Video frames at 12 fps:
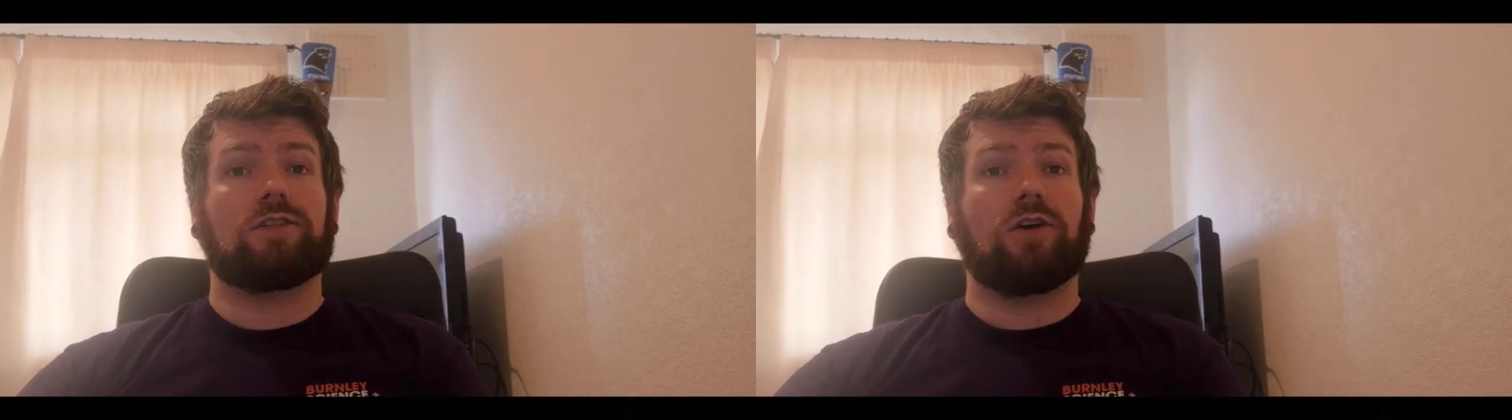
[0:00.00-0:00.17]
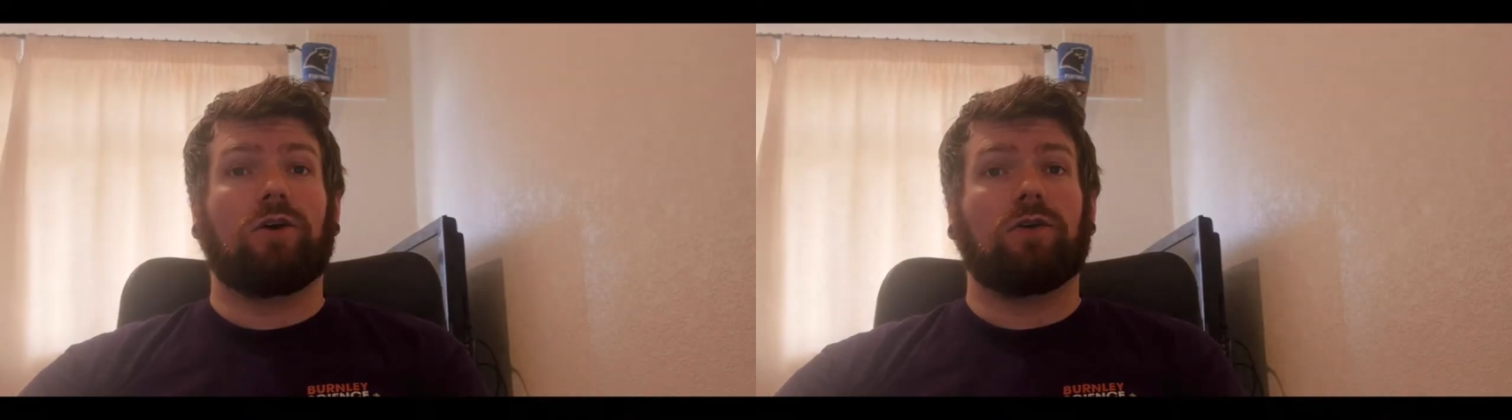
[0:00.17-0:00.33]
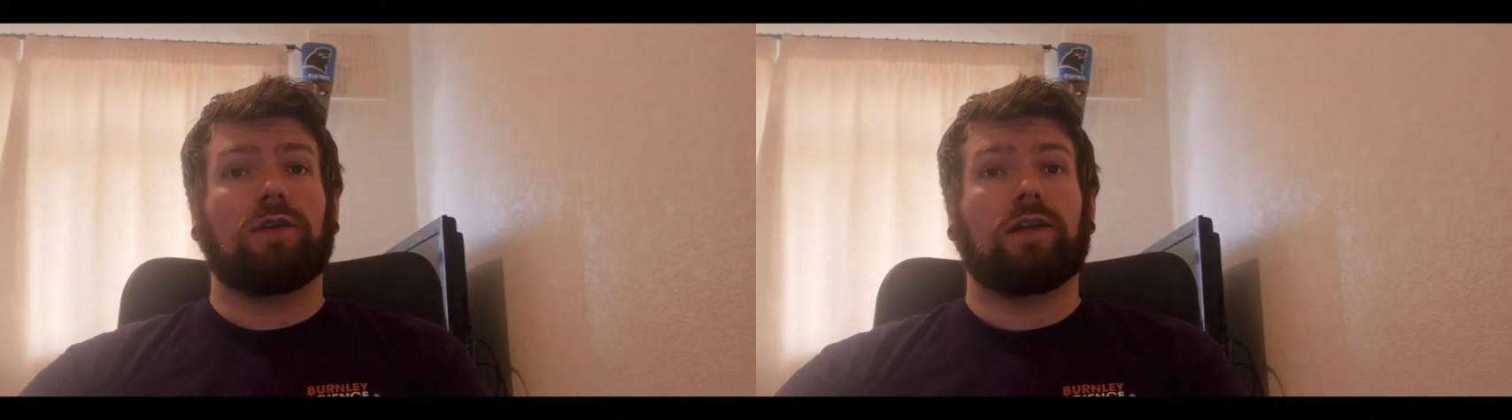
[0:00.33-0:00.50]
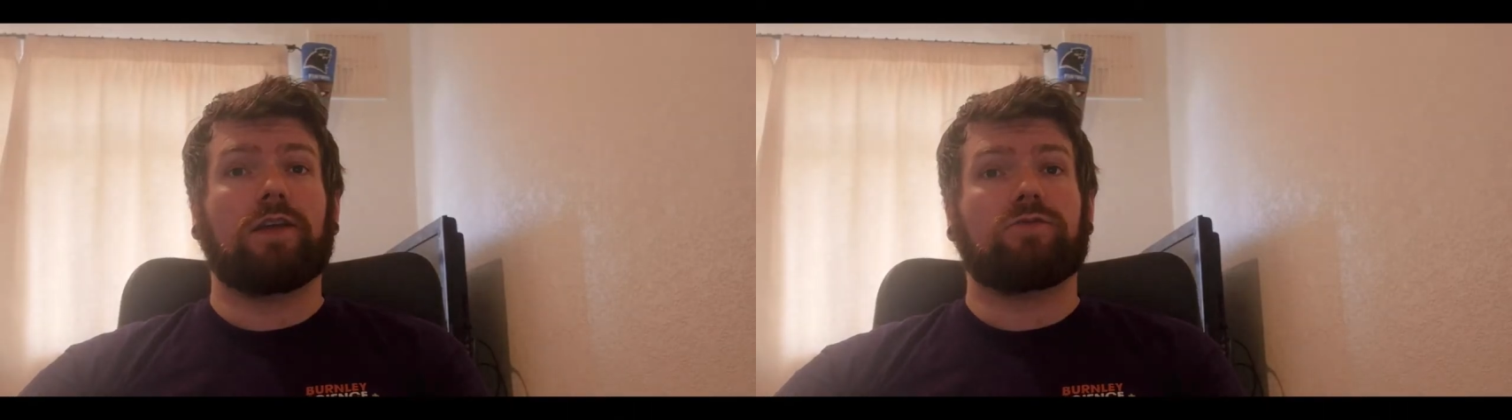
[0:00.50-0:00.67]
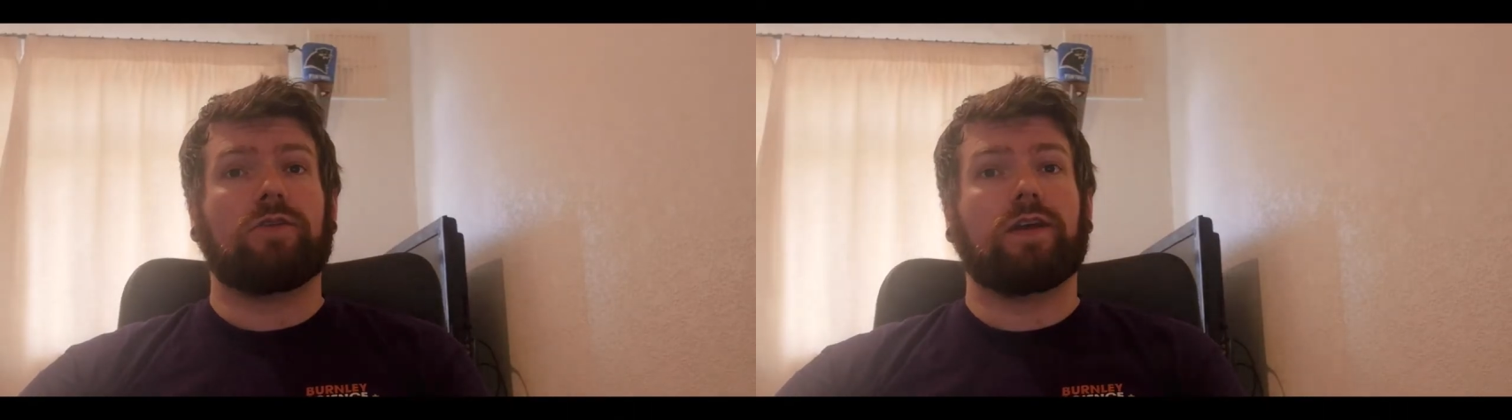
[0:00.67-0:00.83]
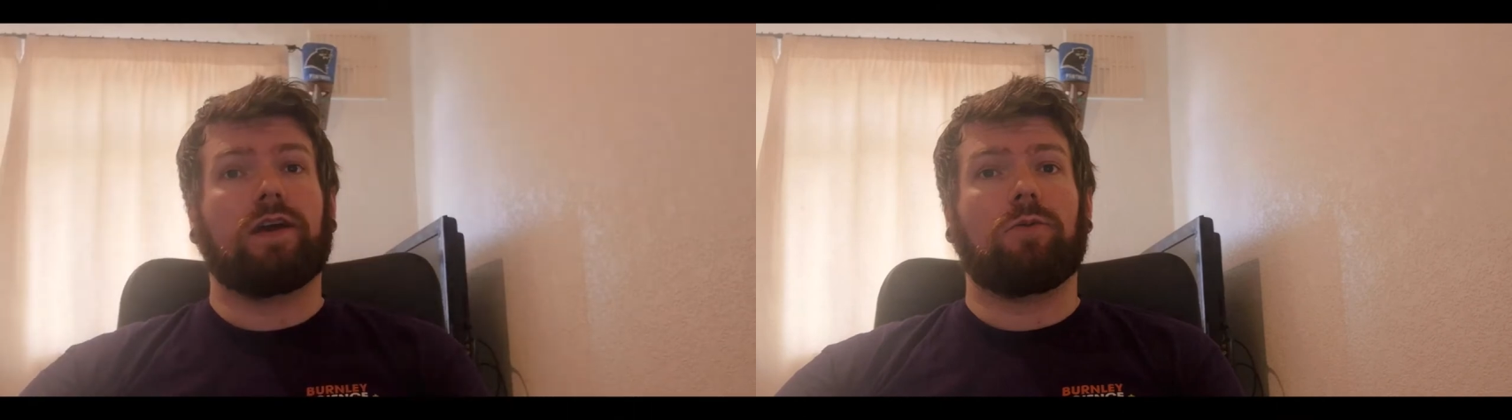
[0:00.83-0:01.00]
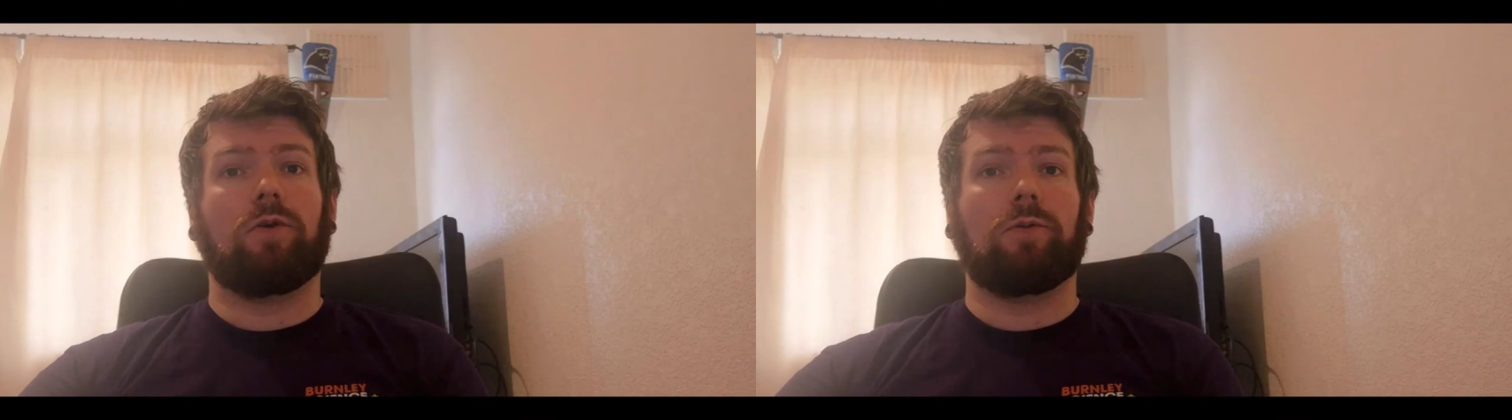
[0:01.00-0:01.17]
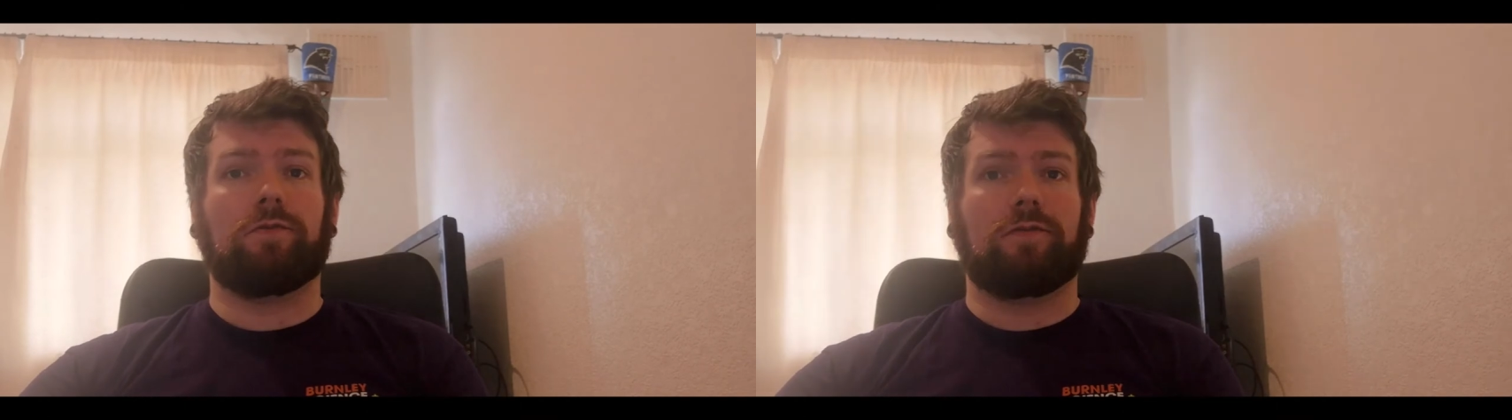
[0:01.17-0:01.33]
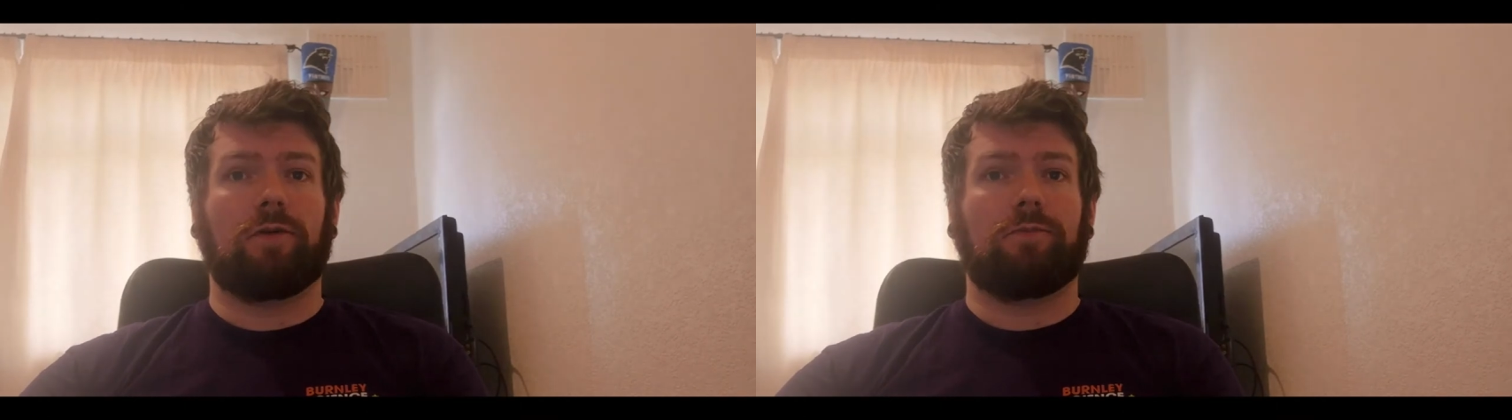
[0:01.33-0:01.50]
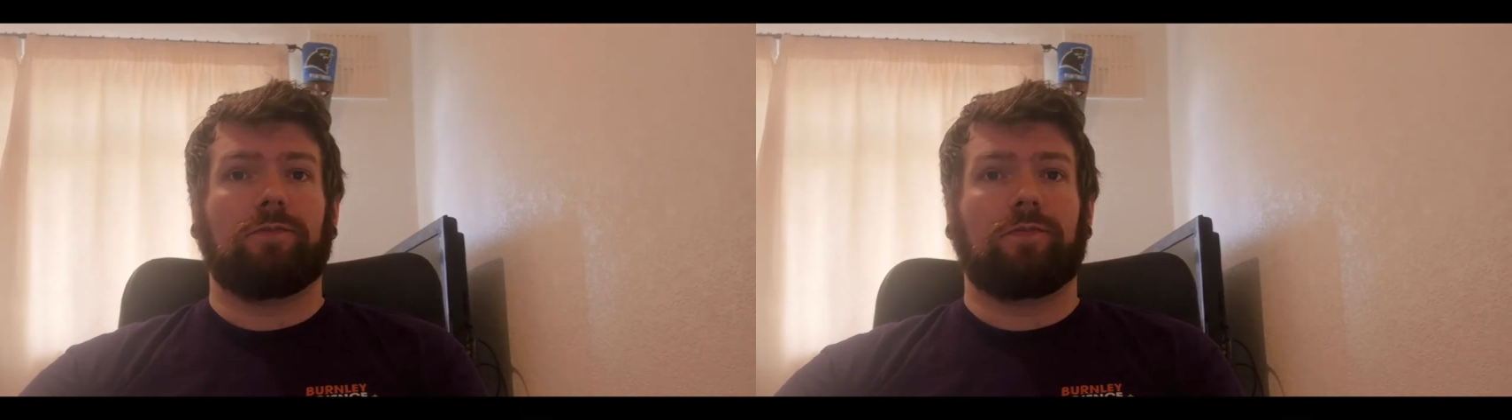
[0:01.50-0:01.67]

So let's recap what we've done.